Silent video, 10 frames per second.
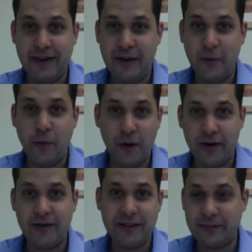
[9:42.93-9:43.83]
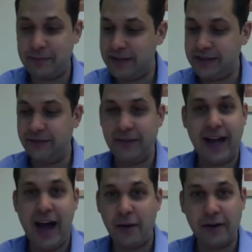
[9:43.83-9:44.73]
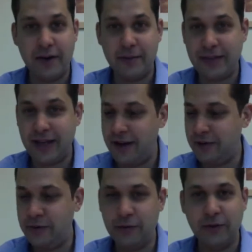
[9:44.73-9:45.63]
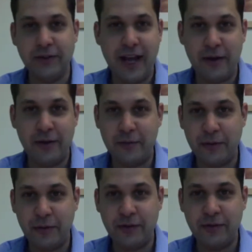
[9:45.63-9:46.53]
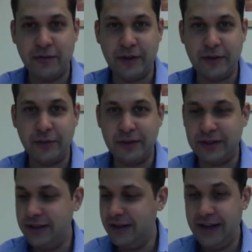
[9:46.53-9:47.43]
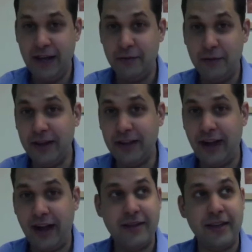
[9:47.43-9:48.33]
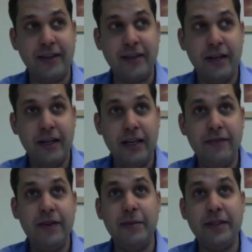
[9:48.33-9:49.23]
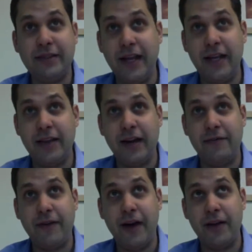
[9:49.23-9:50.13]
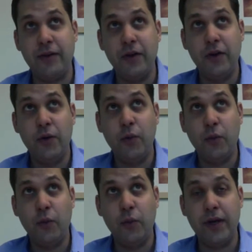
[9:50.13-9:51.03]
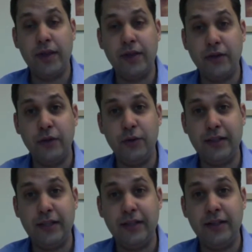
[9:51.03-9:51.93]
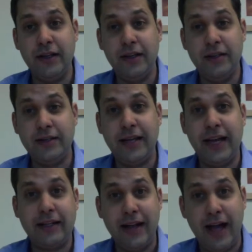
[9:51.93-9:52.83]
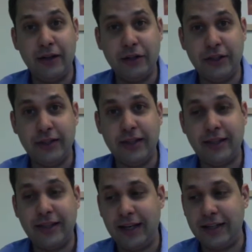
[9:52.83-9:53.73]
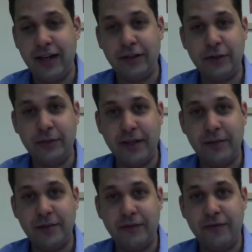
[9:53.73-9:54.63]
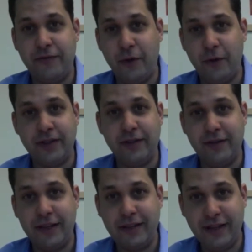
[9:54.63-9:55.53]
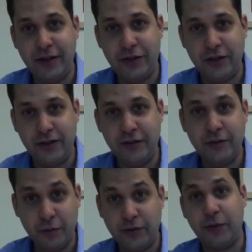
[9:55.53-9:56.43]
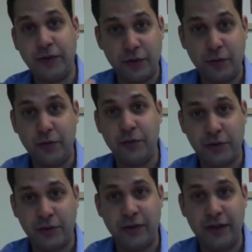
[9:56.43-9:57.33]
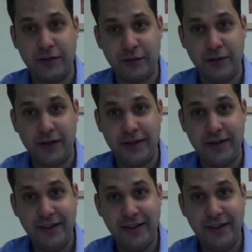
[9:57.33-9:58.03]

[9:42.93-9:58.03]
Um, what are the specific outcomes? How do you drill down using visuals? And really, I think even the mistake that I find with using technology is that technology becomes the focus of the attention, especially when we're screen to screen.